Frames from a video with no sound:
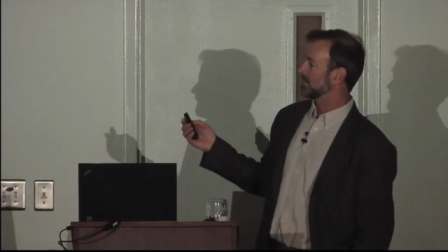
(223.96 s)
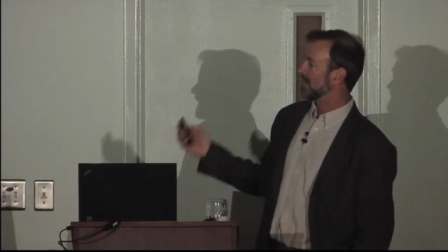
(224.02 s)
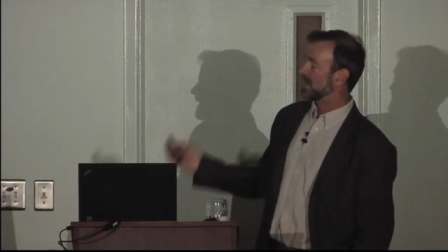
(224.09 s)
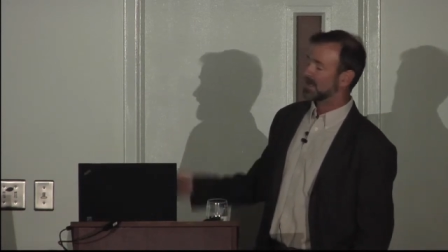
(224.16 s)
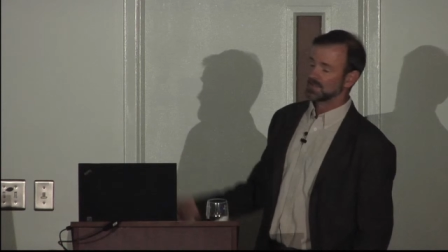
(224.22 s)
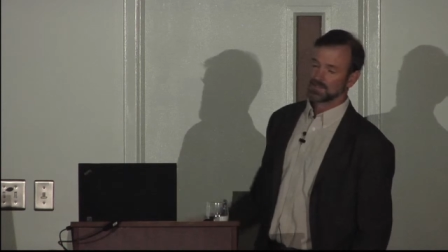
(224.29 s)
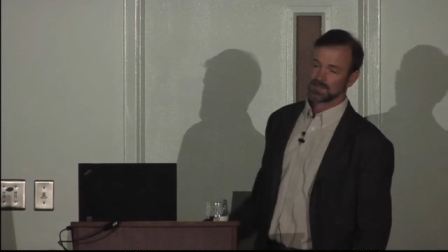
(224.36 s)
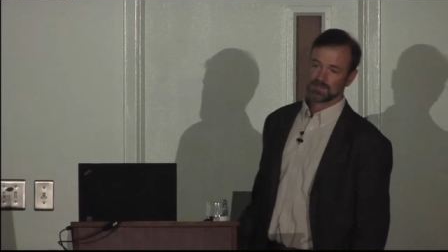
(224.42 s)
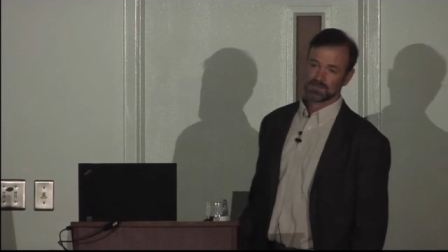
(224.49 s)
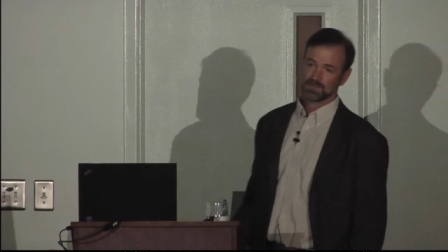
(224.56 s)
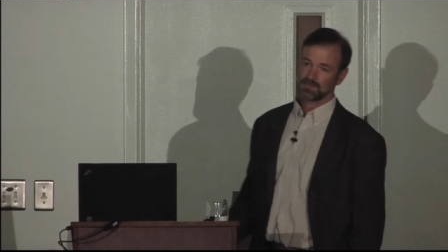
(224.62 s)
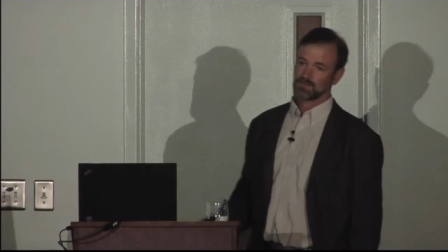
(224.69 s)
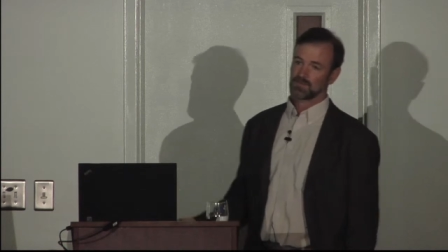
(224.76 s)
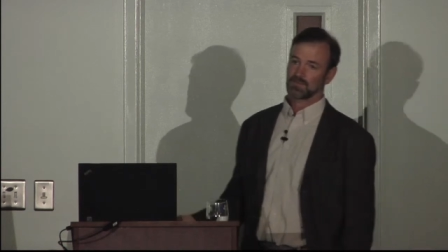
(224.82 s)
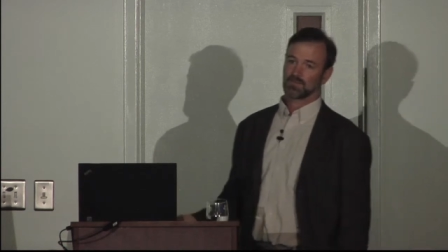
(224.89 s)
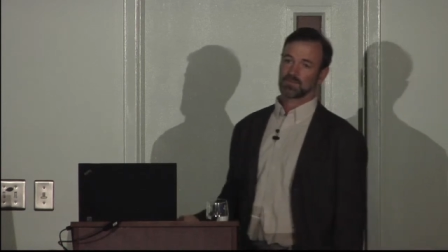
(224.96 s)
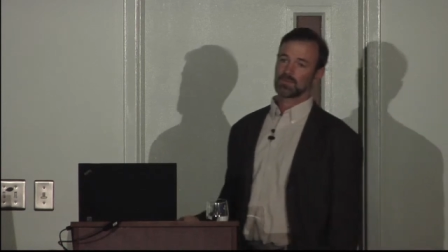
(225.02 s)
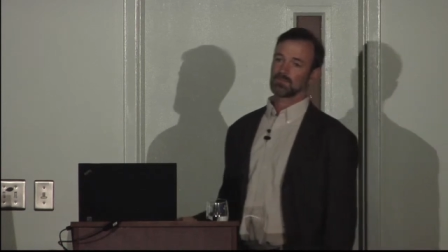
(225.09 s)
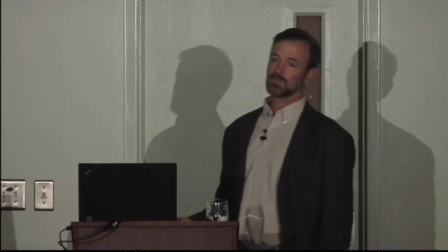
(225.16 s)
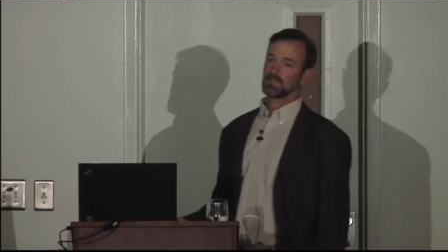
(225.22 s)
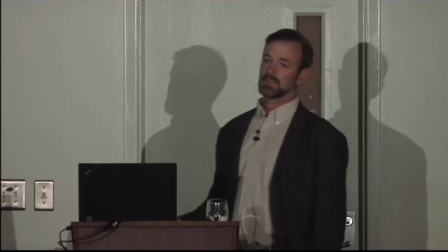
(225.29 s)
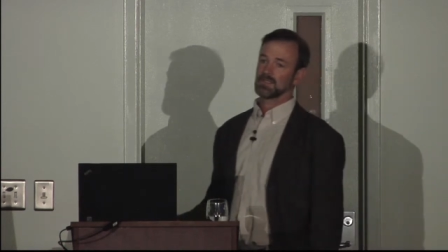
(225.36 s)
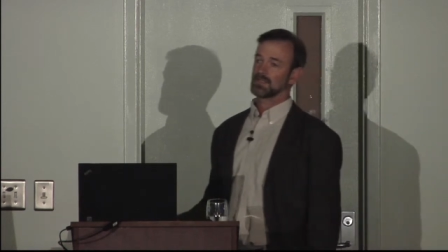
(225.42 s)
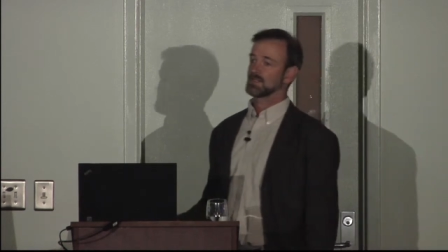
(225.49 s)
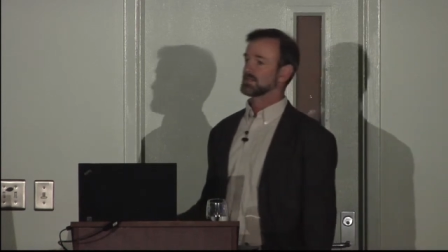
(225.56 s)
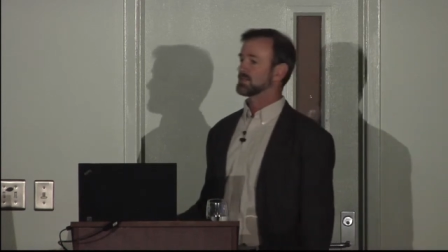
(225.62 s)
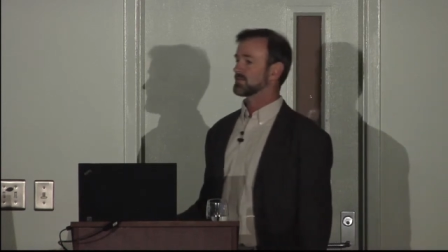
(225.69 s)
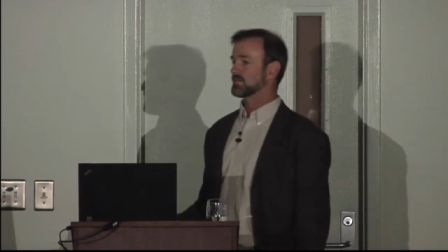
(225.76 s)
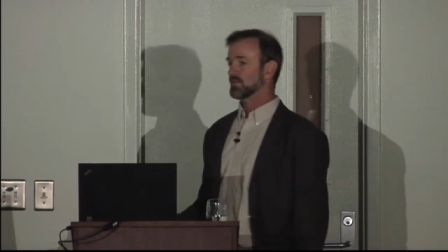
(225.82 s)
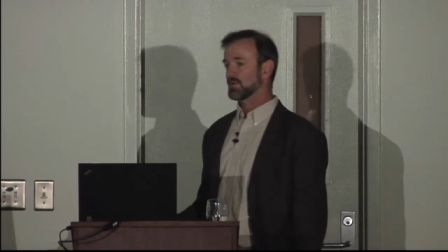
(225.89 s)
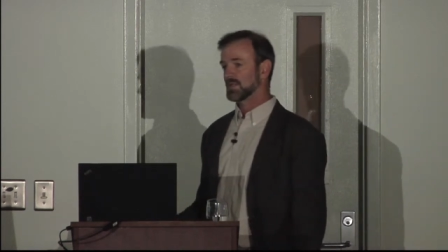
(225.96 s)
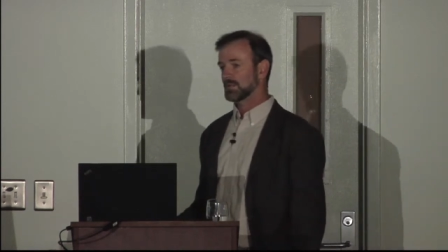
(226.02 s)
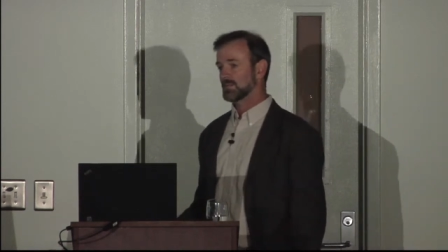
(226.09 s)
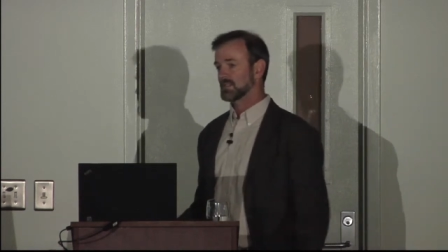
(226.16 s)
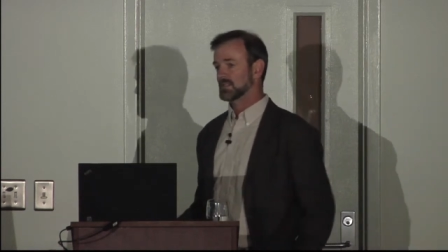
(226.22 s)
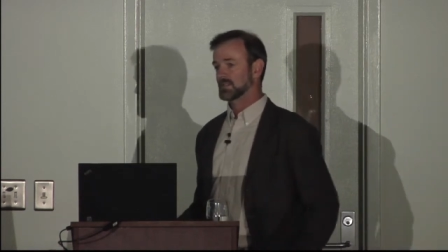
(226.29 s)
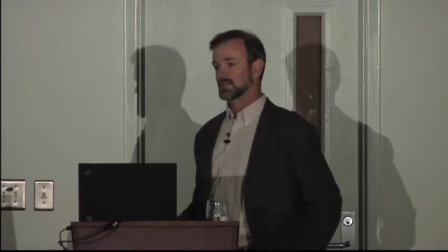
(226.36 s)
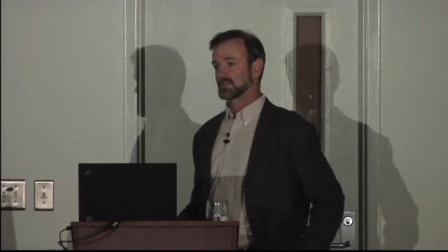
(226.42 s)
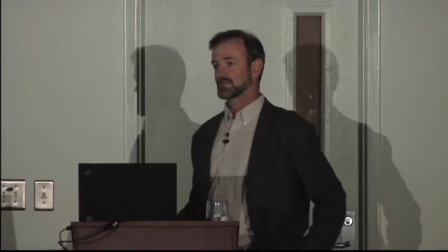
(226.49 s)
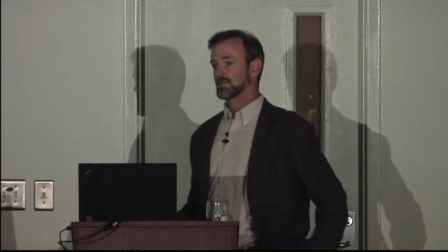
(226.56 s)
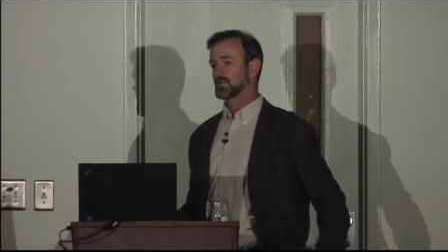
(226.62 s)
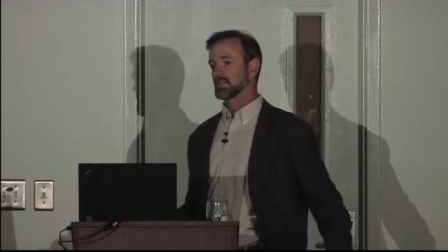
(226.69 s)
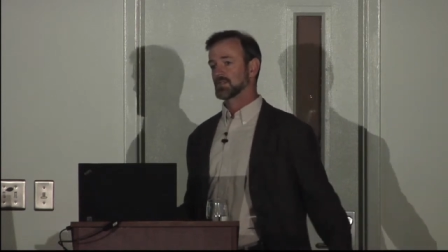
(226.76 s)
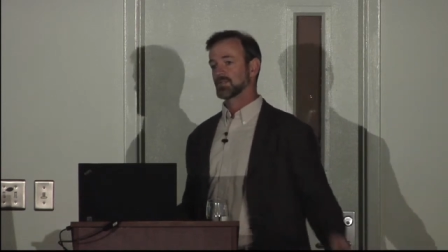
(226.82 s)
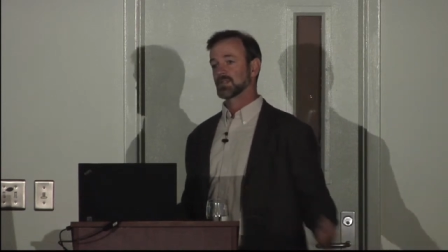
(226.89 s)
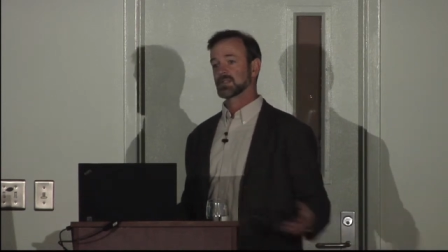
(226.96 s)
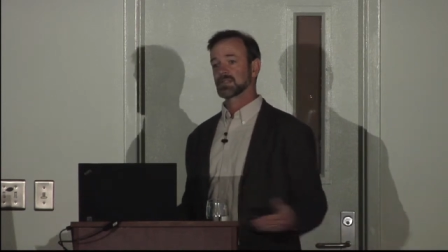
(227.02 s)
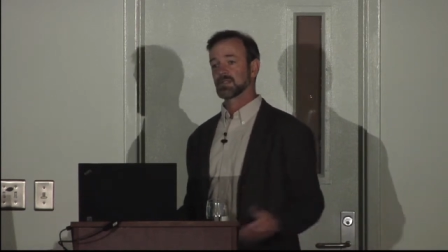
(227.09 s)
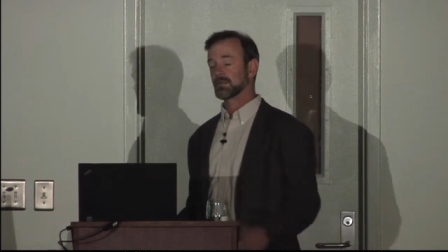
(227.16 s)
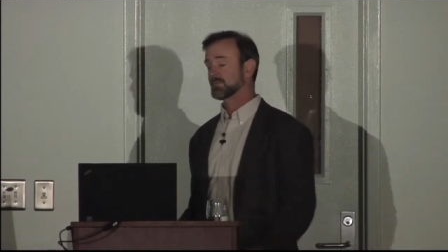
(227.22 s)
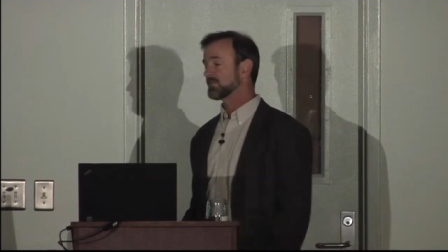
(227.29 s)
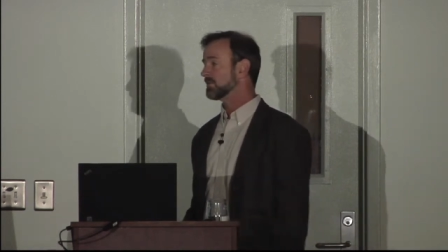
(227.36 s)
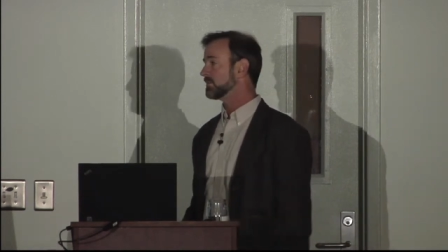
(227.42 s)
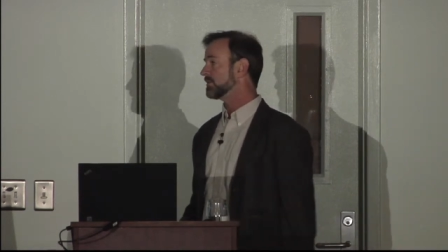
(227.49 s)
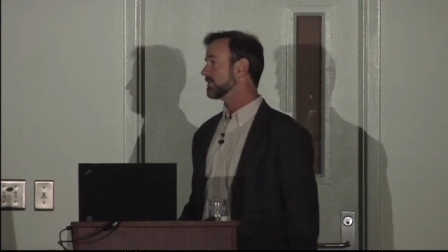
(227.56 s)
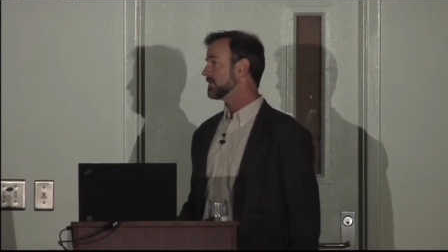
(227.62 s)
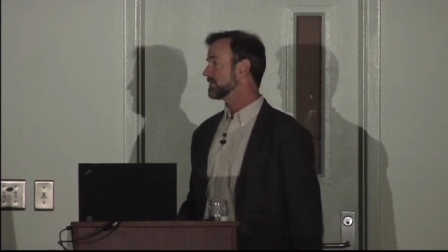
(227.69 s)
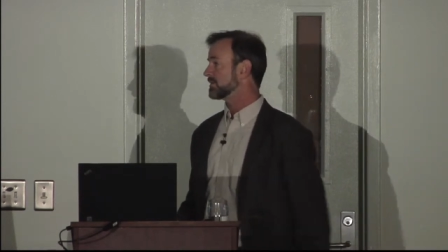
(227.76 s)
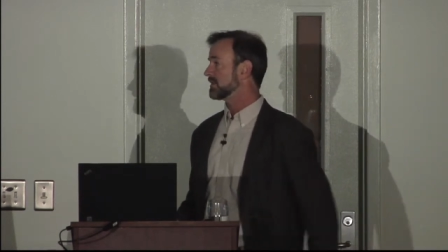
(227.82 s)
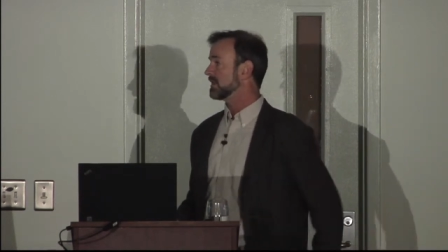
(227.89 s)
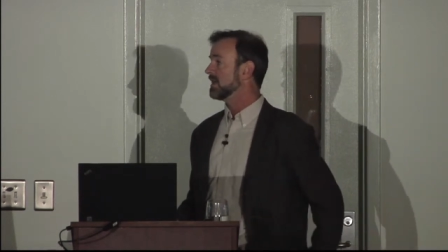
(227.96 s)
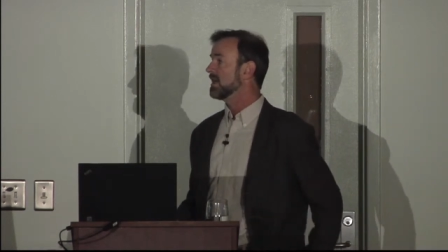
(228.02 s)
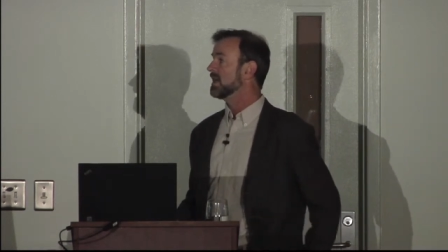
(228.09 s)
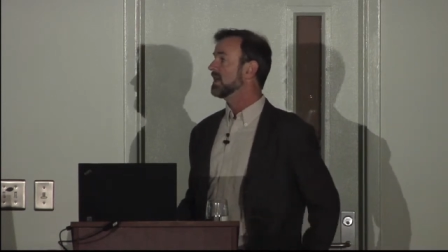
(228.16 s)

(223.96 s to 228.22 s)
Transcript: pastures would be destroyed because the soils would slump from erosion.